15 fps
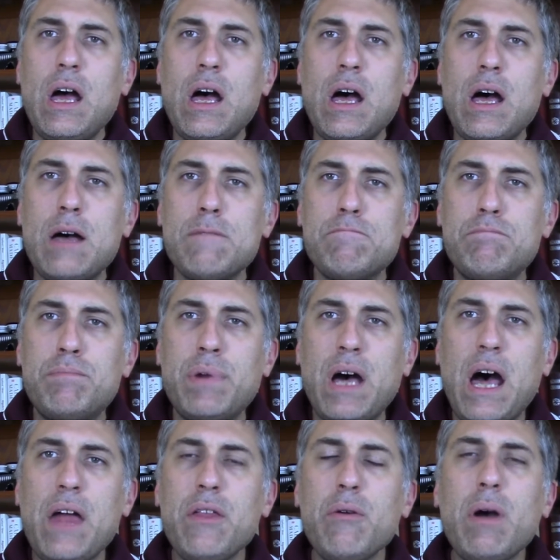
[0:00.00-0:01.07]
Um, but
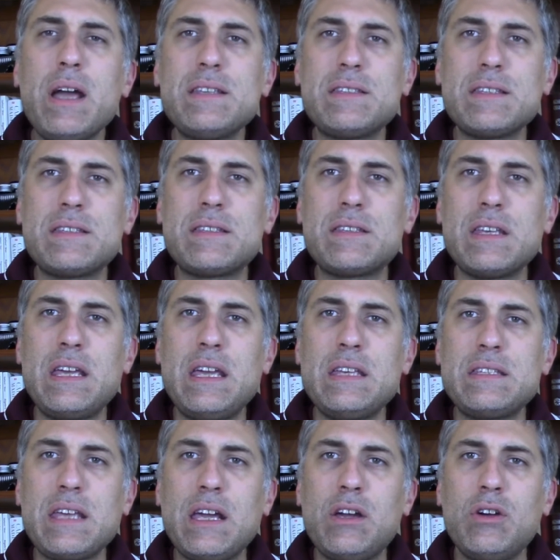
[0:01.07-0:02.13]
otherwise, this
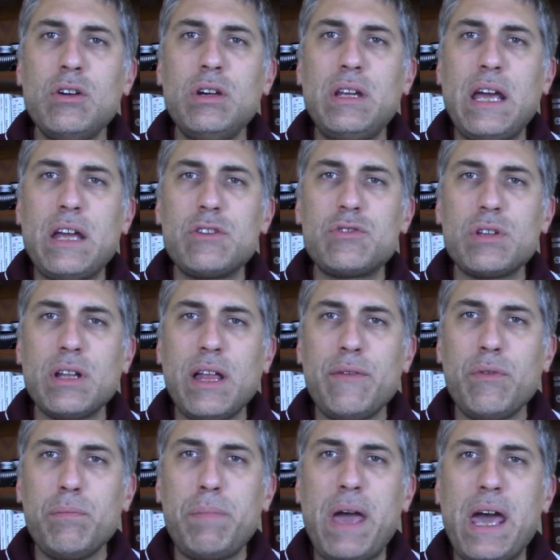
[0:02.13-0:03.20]
is a good entry
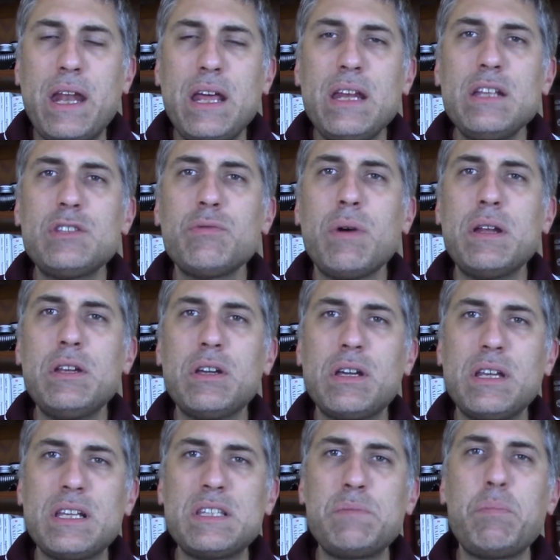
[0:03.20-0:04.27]
level pen, and it's one you
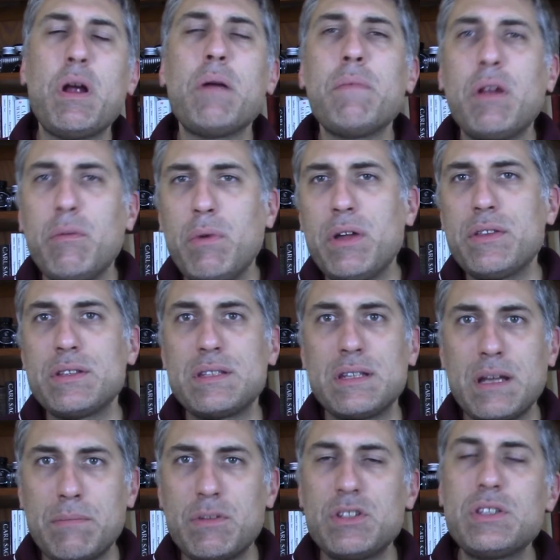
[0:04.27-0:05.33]
can experiment with. It's a
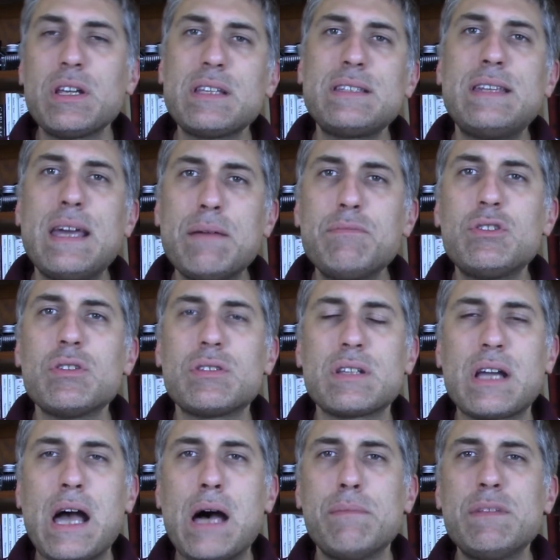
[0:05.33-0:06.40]
number six nib, so it's a
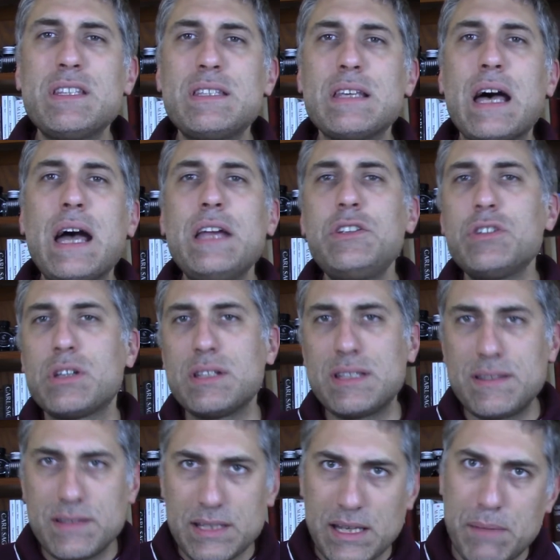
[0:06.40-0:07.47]
common size. You can
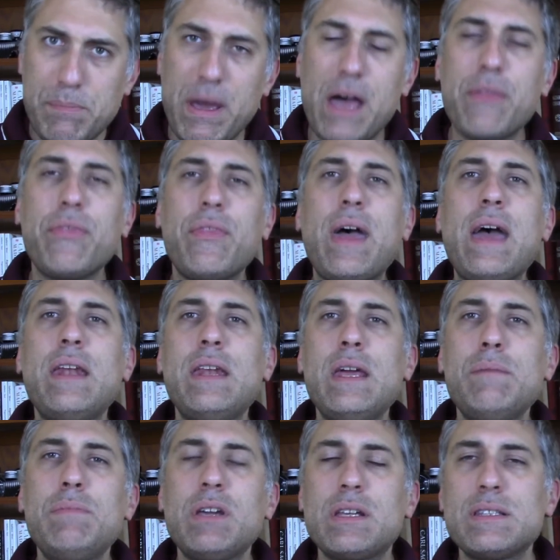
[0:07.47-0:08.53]
slip out that
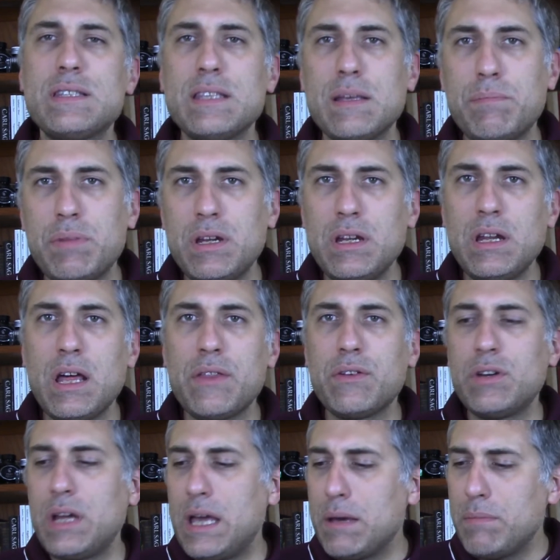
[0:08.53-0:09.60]
nib, you can slip in another
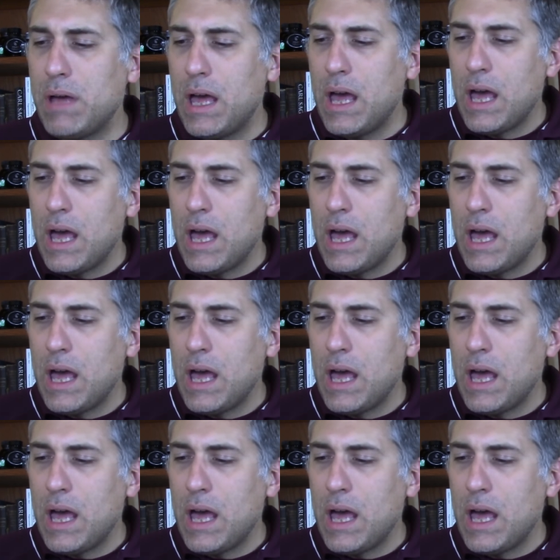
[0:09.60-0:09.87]
nib.